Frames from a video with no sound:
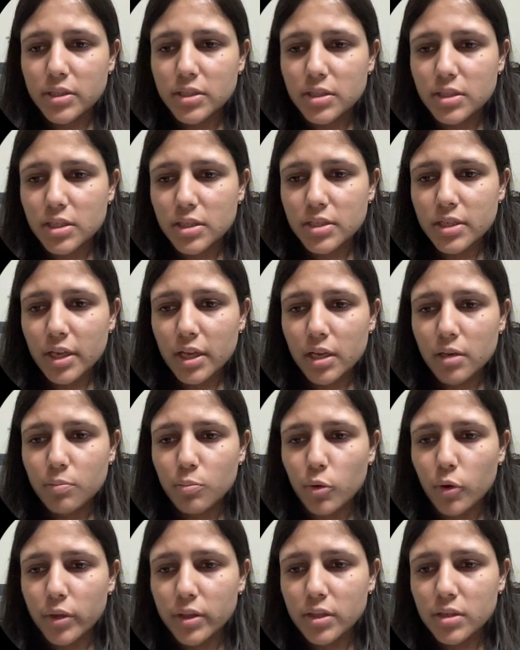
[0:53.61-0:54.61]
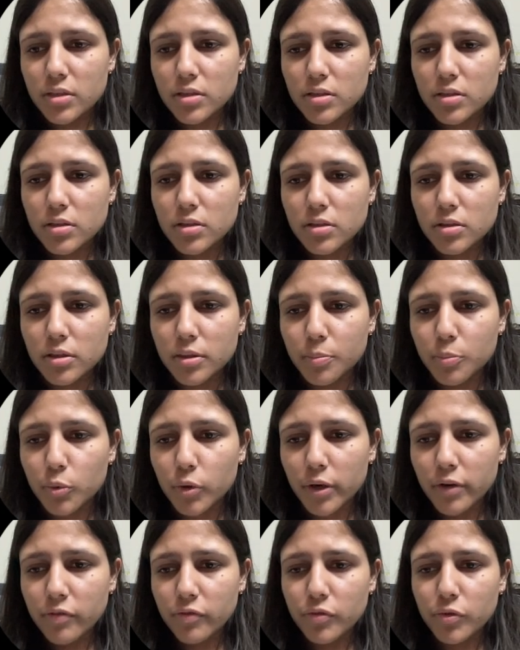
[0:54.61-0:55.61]
this is the second point, this is the third
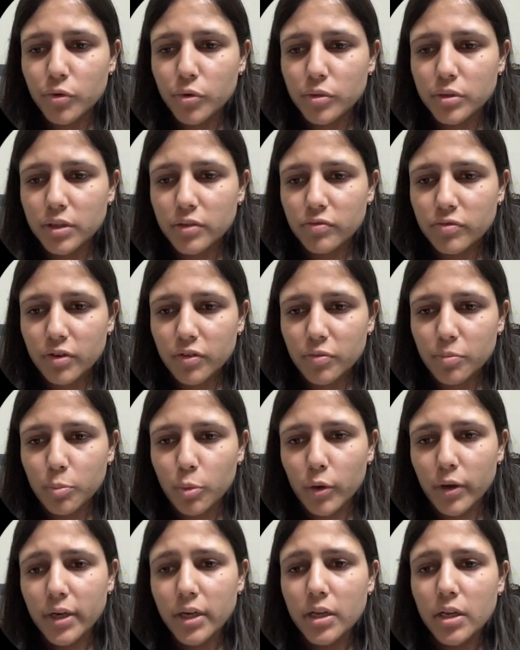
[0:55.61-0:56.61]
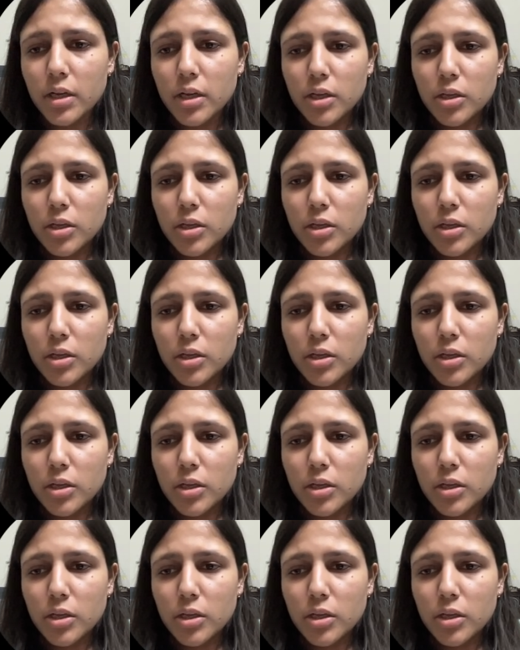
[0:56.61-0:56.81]
point, fourth and fifth point.